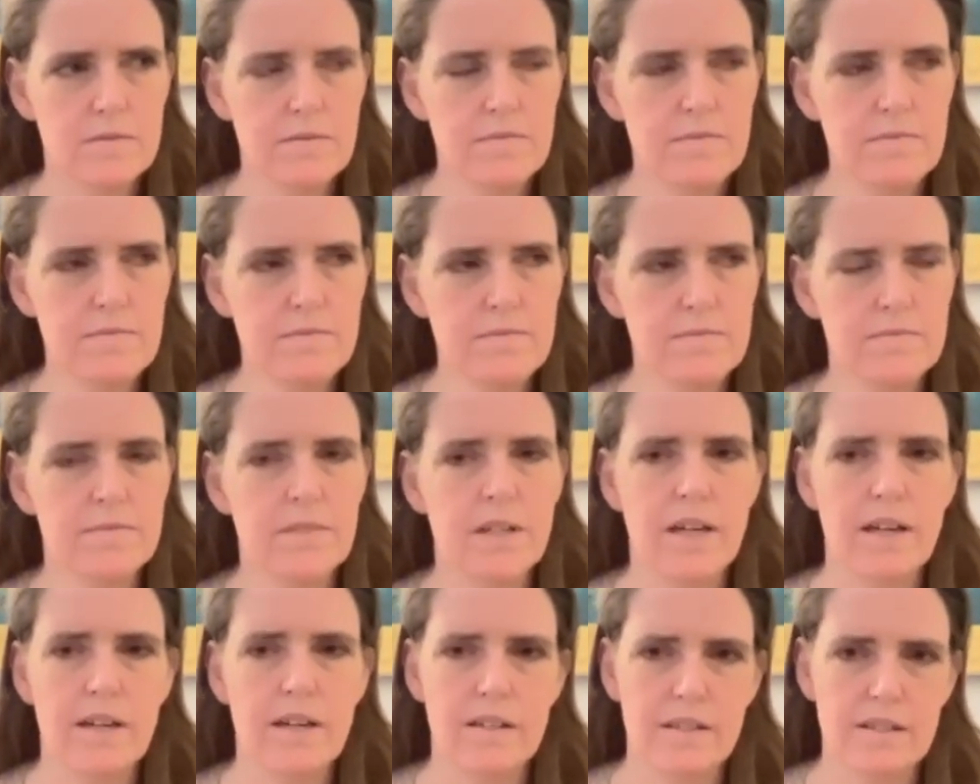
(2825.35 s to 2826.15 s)
I
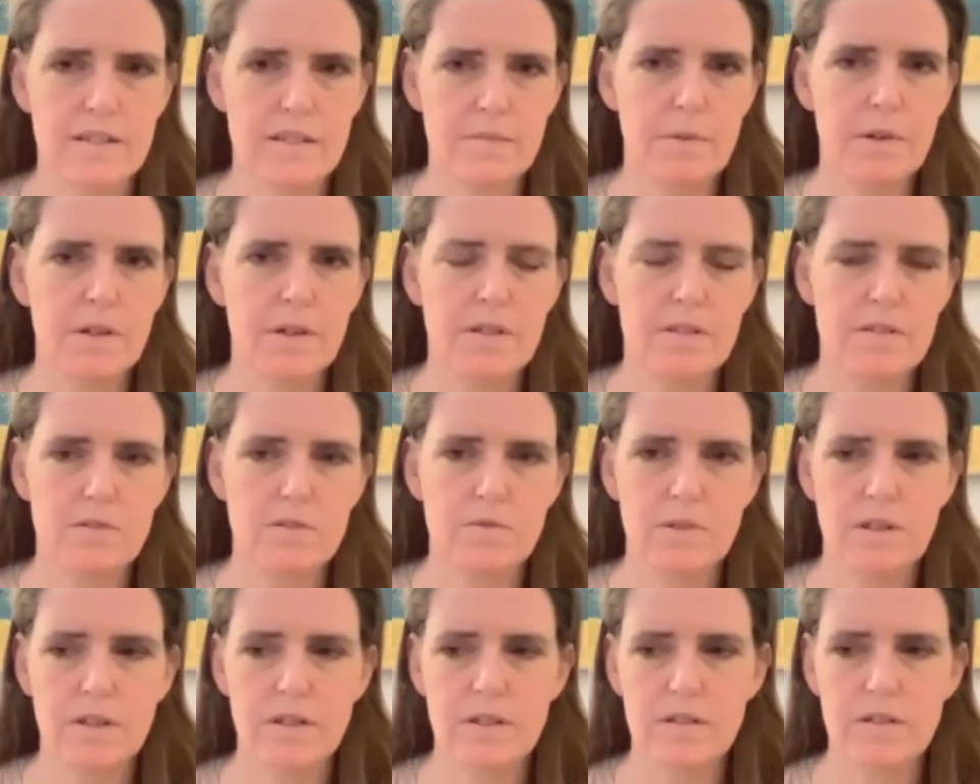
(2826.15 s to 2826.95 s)
had an experience
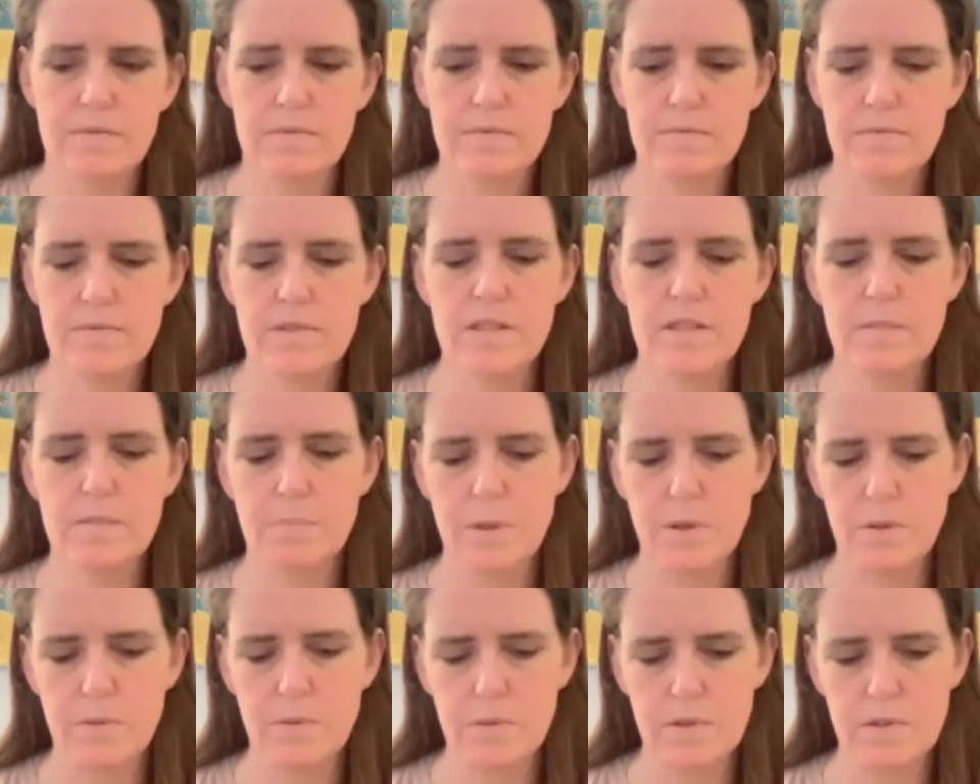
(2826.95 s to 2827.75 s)
where the
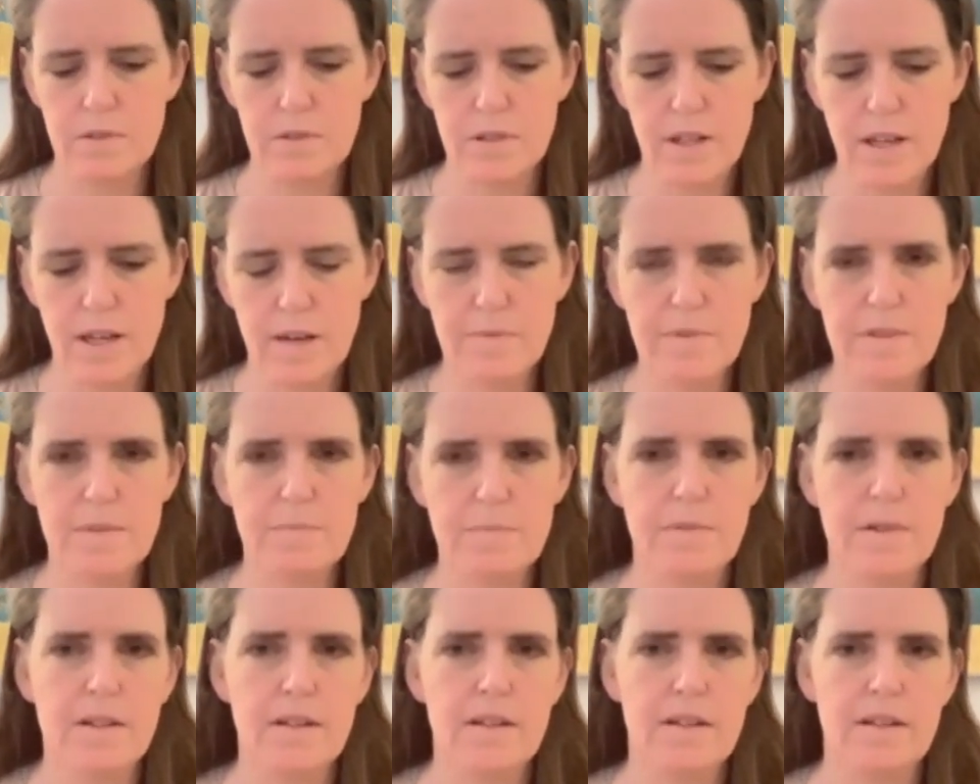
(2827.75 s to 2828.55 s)
spirit world came to
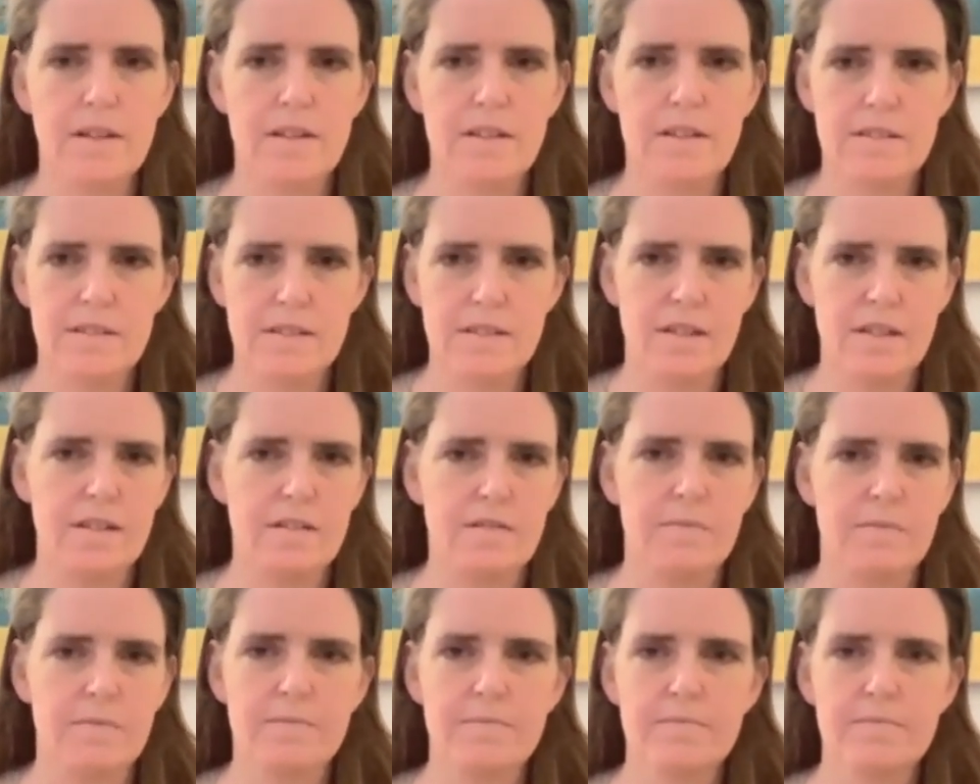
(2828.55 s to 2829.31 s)
me and said